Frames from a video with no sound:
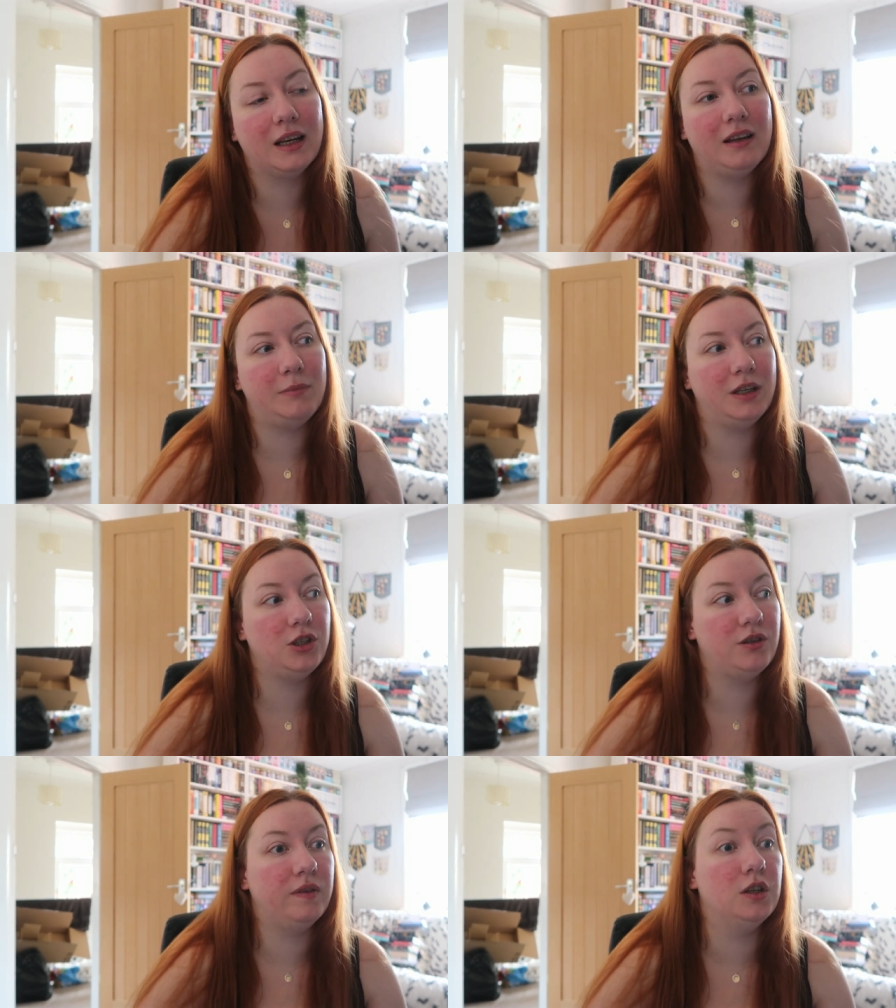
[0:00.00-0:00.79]
and I've
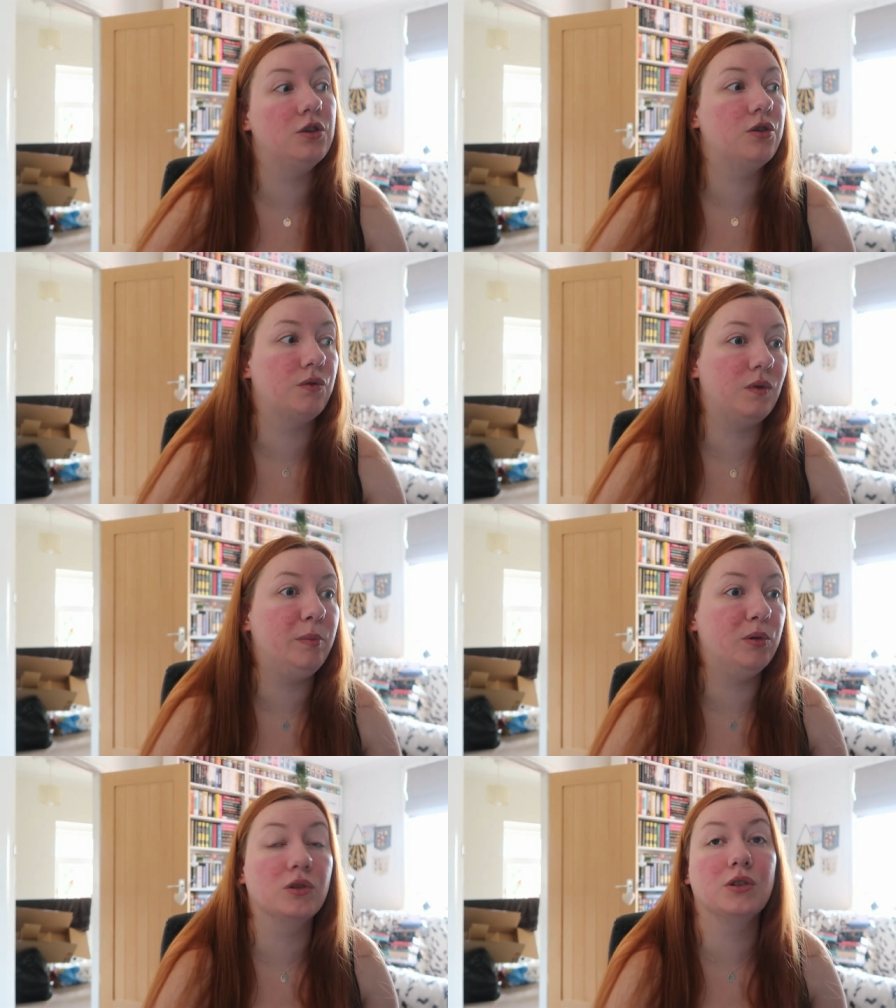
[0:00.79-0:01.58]
managed to finish three
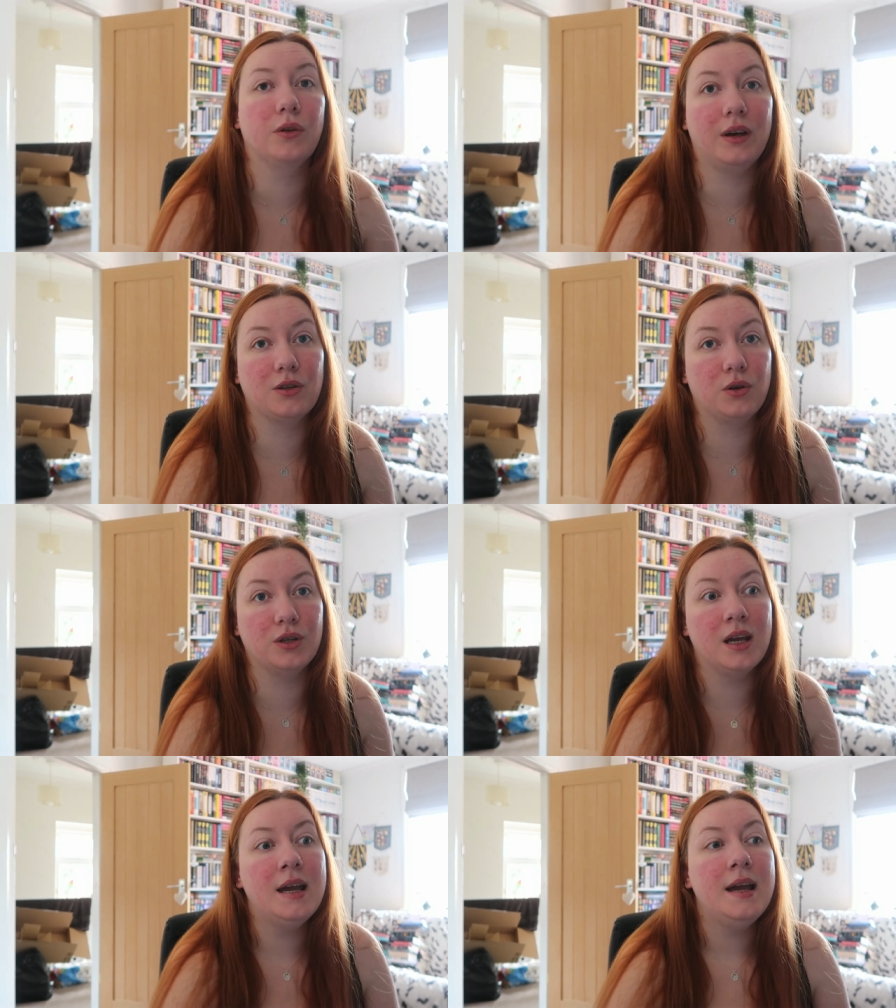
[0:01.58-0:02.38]
books so that's good.